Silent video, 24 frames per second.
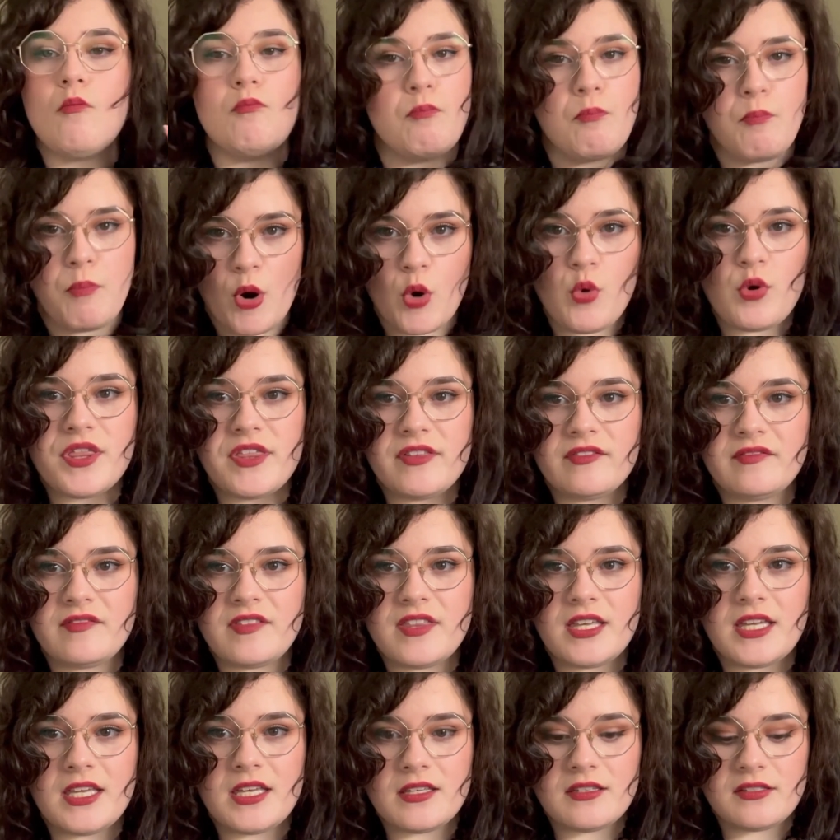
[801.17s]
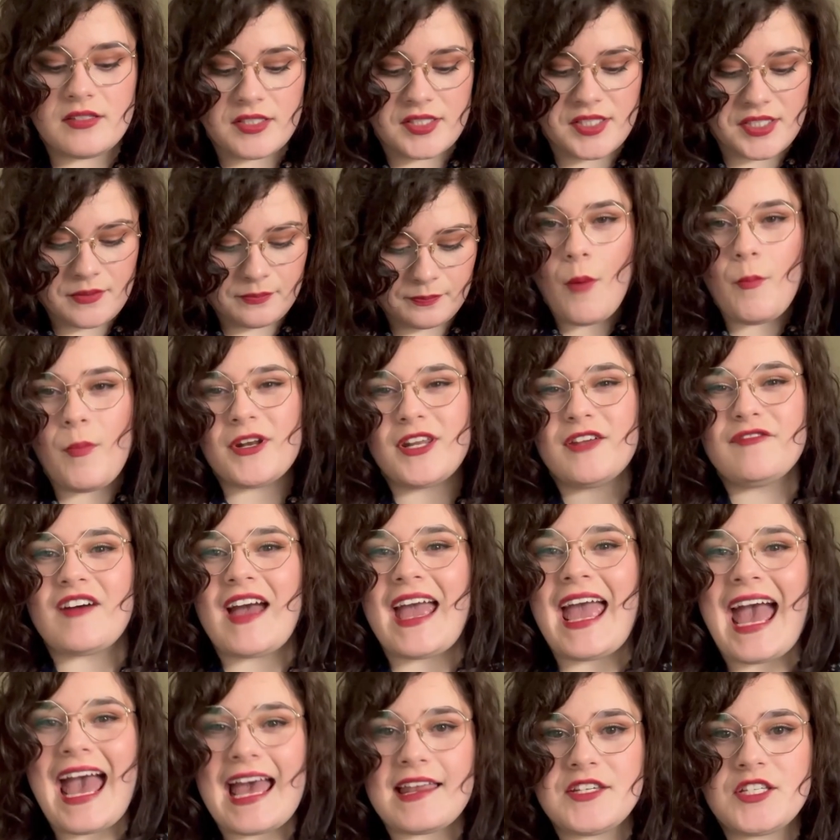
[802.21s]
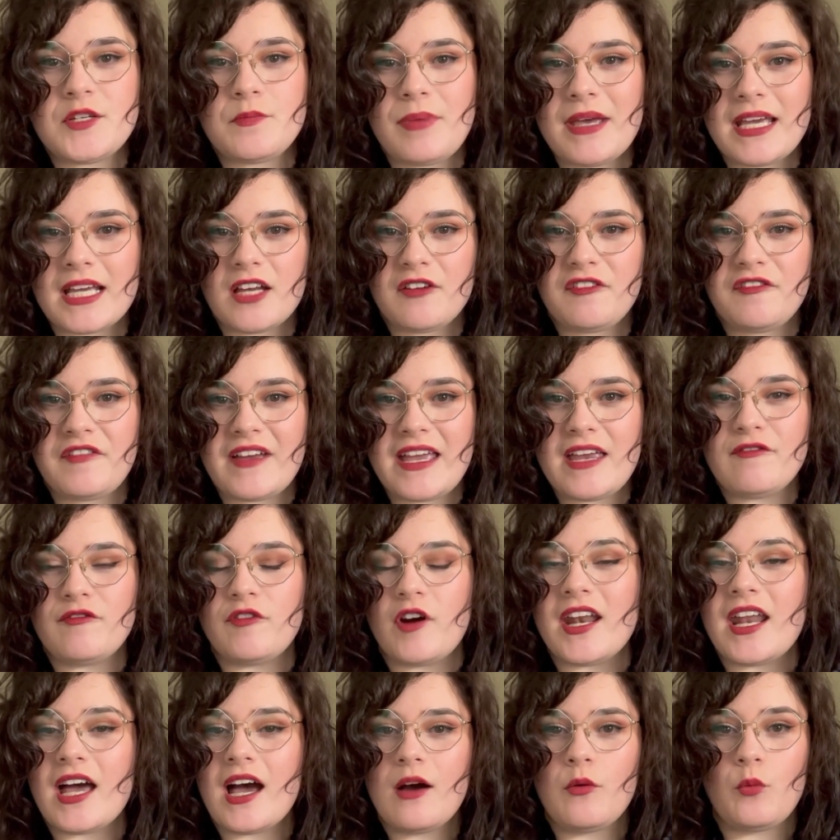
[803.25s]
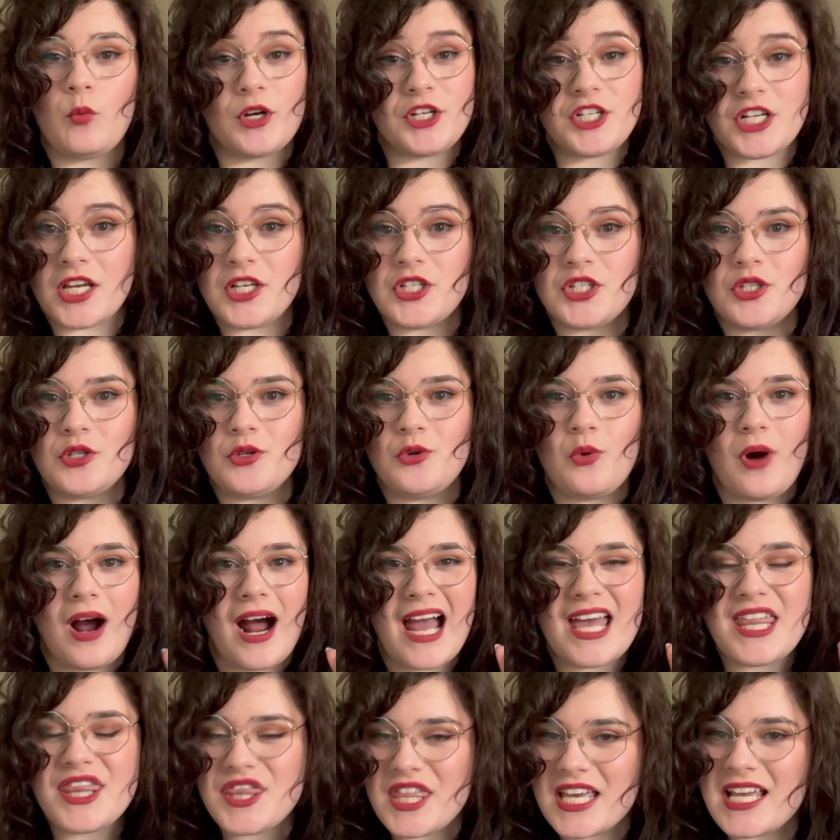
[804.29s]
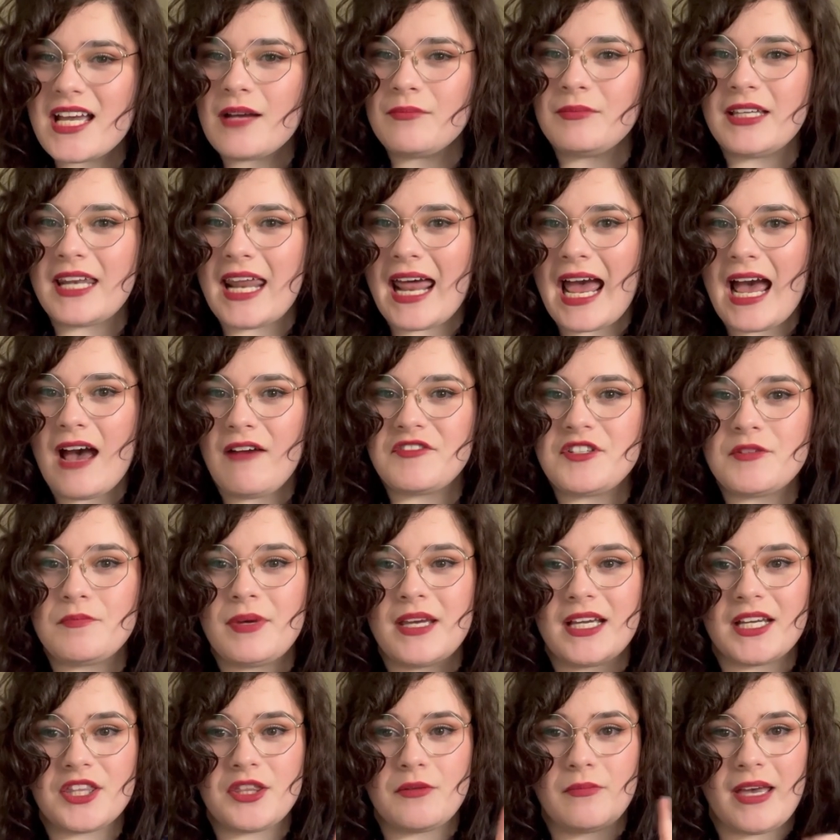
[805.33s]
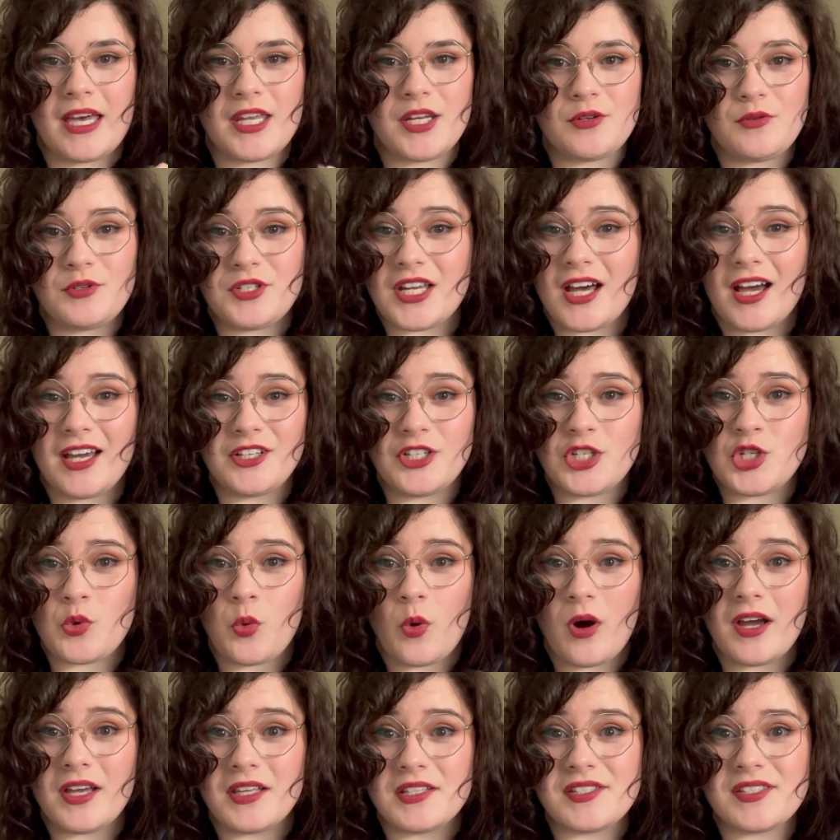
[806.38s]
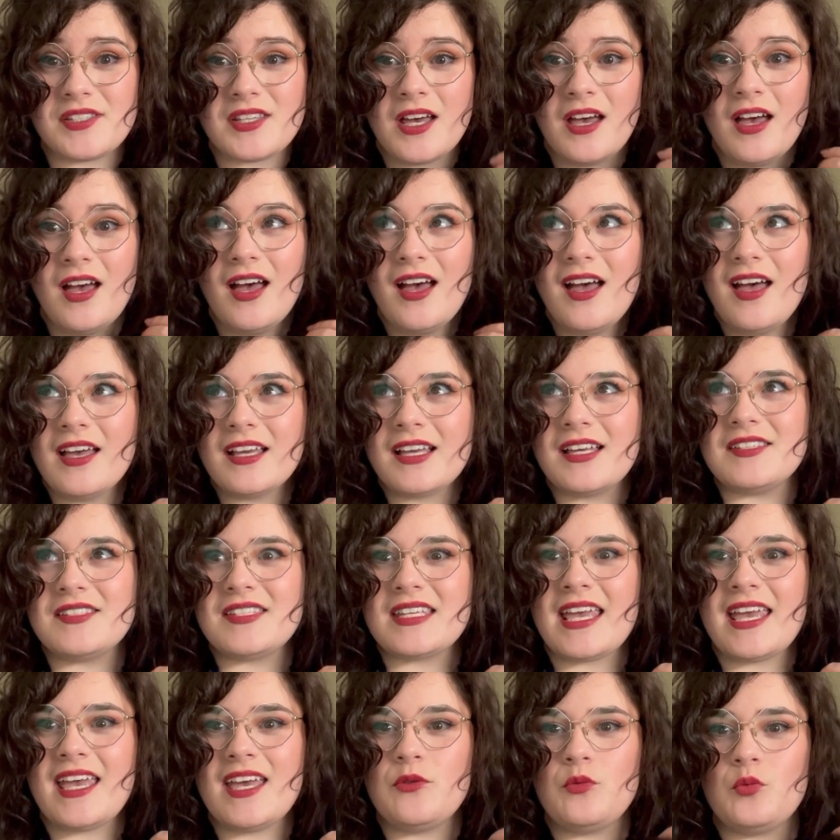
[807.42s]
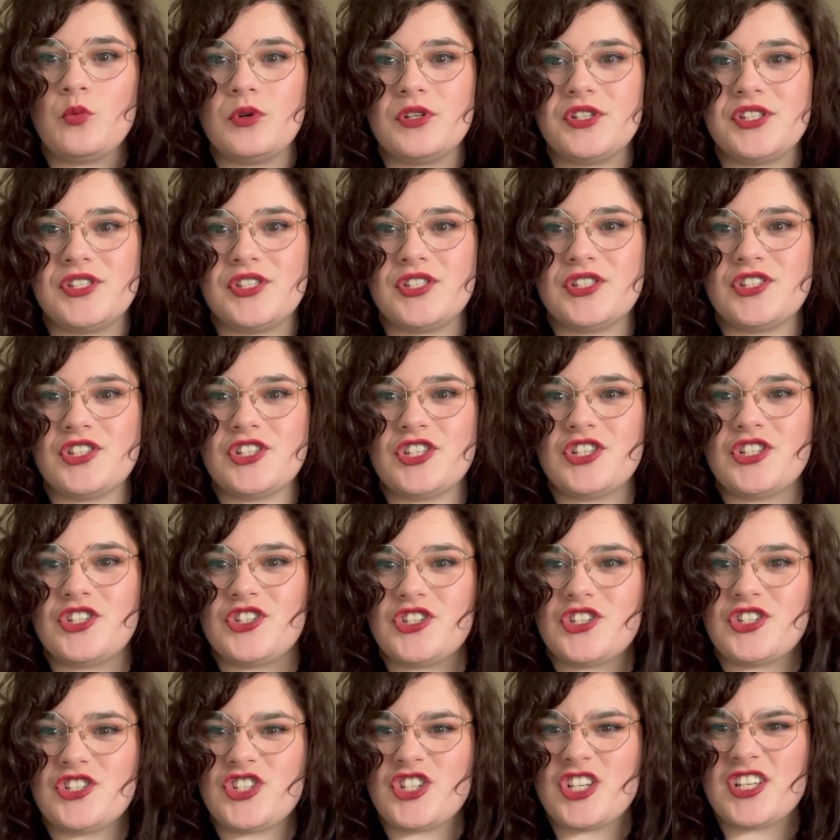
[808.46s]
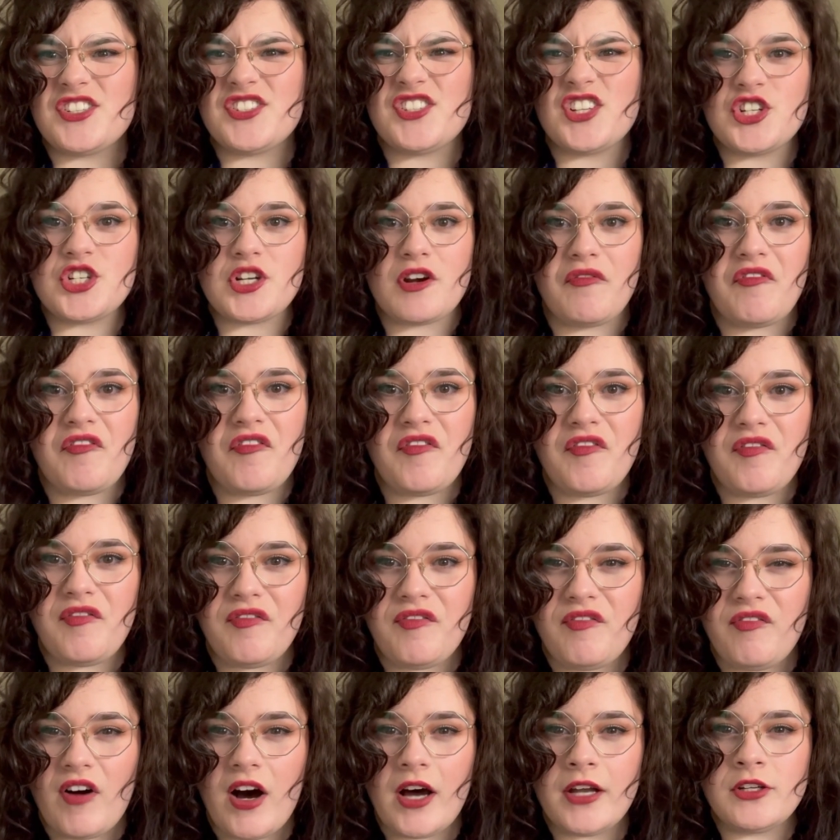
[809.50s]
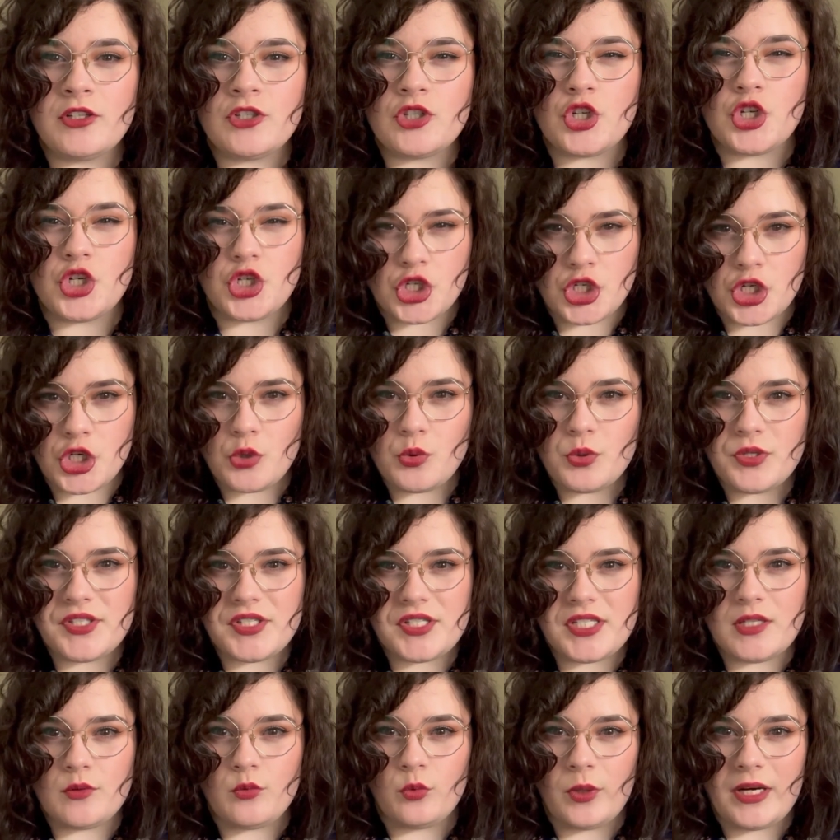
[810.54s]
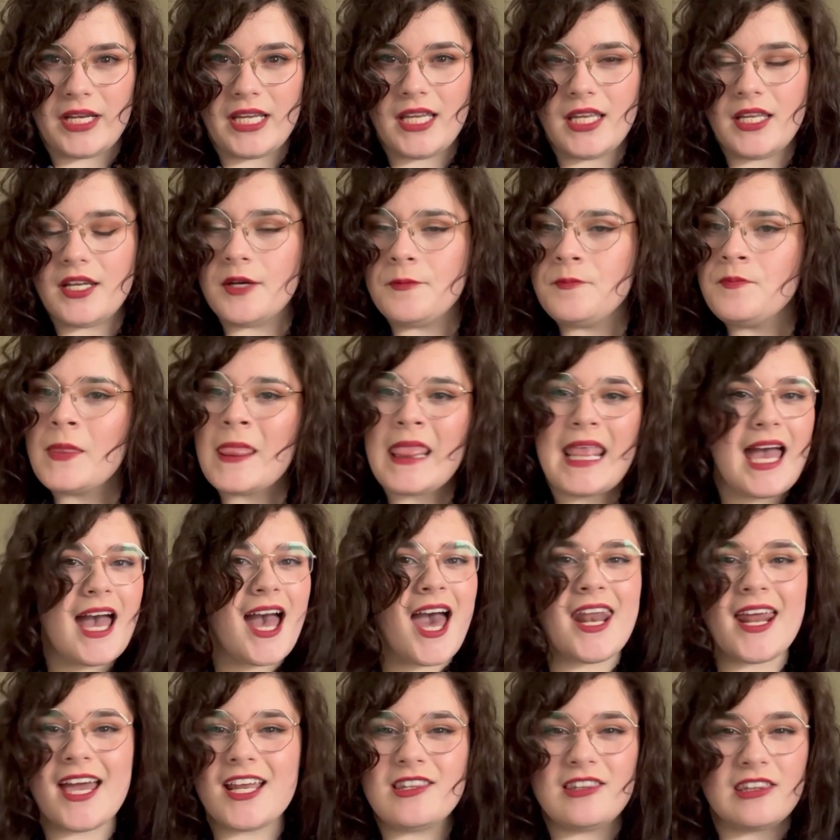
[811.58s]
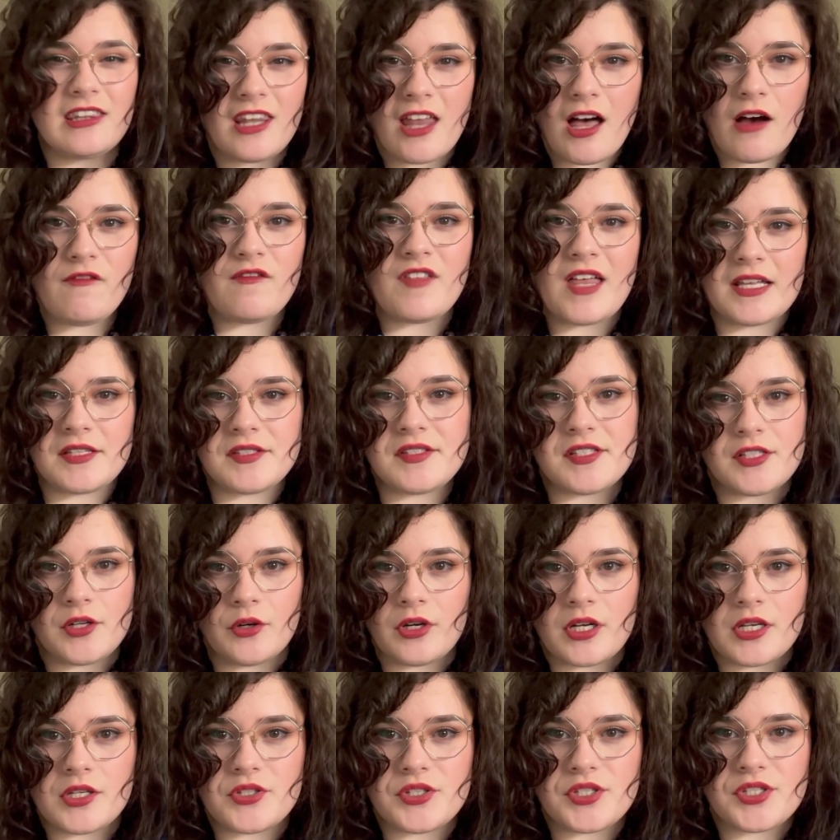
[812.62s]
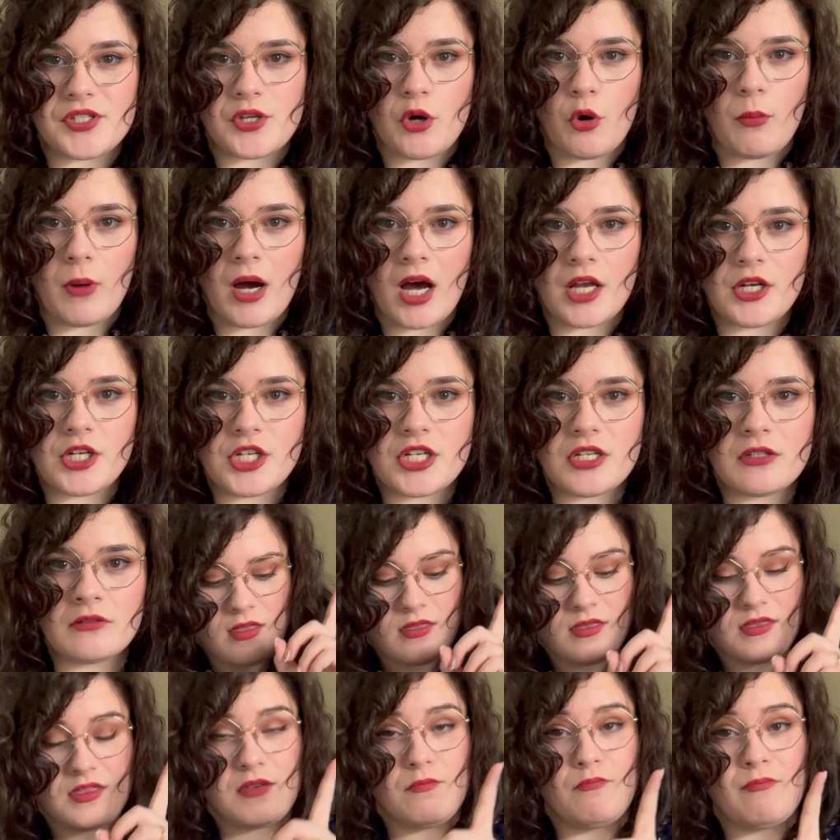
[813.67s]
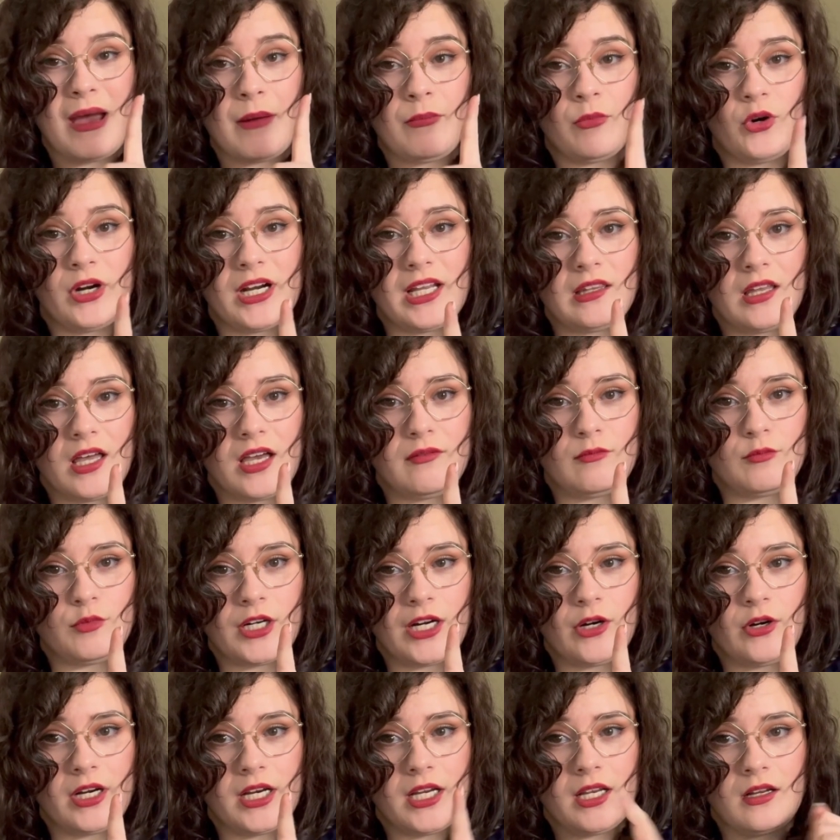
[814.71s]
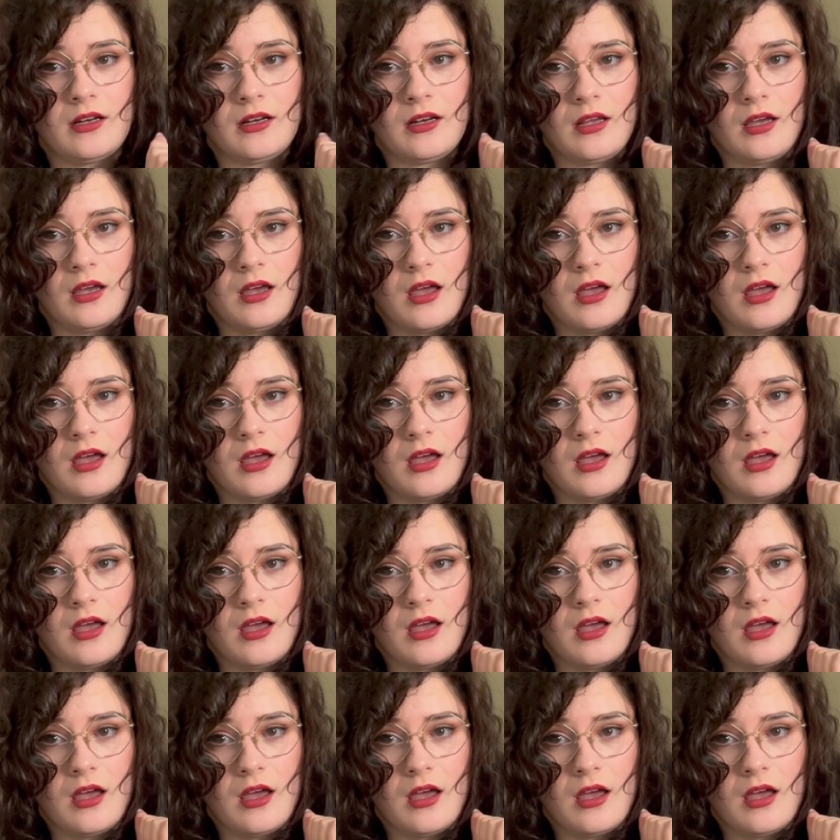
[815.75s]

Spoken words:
both of these, but if I had to pick a favorite, which I do, I think I'm gonna have to pick The Man Who Died Twice because it was just such a fun, juicy read, and I love that series so much. The Memory Librarian